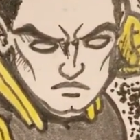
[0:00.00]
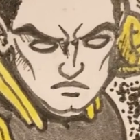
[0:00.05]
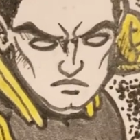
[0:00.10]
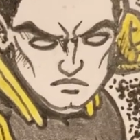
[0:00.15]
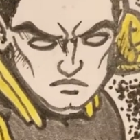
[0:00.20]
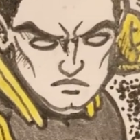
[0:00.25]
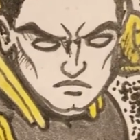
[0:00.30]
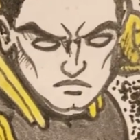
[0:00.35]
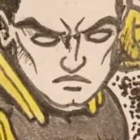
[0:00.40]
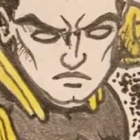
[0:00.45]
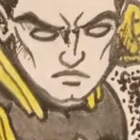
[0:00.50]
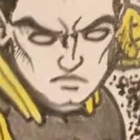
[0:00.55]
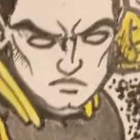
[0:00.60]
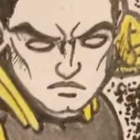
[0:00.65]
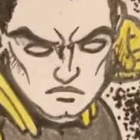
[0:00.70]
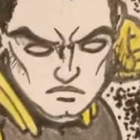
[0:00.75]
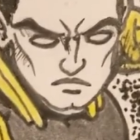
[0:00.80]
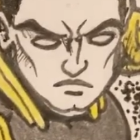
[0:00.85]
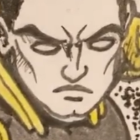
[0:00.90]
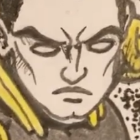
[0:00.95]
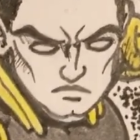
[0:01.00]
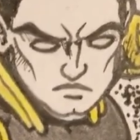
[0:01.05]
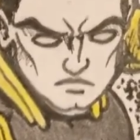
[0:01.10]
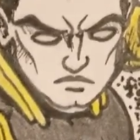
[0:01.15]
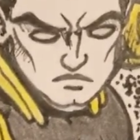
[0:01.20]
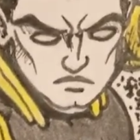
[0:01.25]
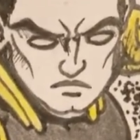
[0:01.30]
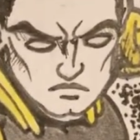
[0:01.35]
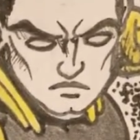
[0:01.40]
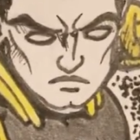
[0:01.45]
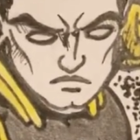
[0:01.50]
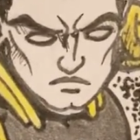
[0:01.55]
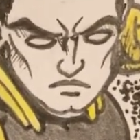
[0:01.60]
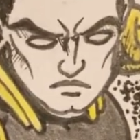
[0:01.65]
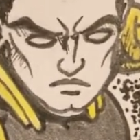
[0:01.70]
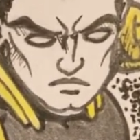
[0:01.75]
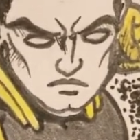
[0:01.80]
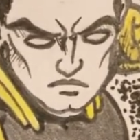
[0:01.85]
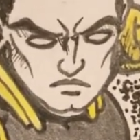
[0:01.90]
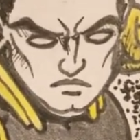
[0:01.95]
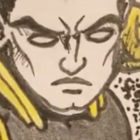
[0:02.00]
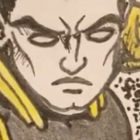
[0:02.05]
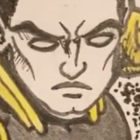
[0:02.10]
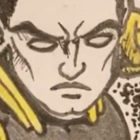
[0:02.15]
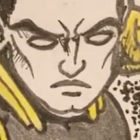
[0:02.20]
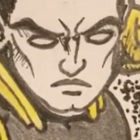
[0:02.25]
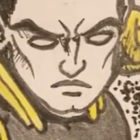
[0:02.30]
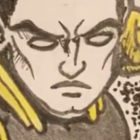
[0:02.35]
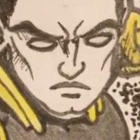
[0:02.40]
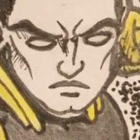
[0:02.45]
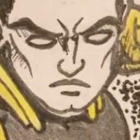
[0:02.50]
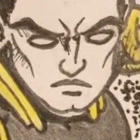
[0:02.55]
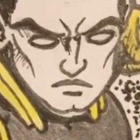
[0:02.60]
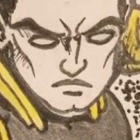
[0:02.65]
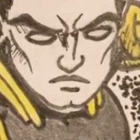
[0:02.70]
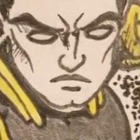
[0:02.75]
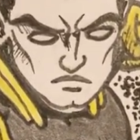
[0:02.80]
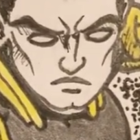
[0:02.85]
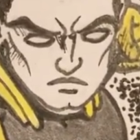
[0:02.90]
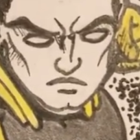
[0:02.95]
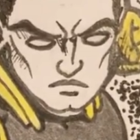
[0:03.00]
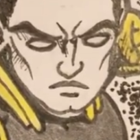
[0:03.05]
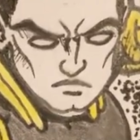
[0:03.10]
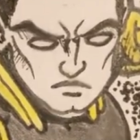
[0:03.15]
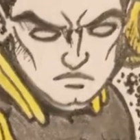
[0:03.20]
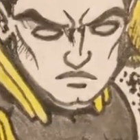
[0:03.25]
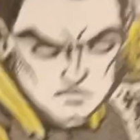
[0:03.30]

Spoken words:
marker or anything. Not that I could think of it,